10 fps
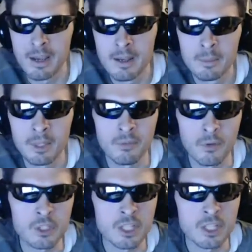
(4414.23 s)
but the
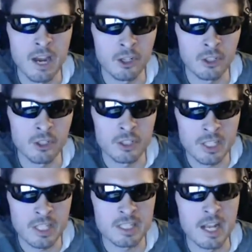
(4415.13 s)
first character is the
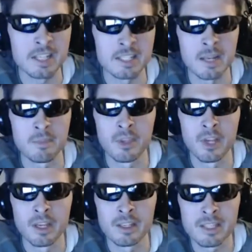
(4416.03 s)
exact same
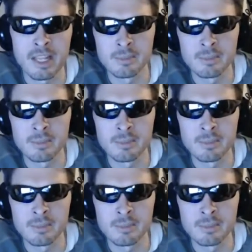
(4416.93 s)
thing. His name's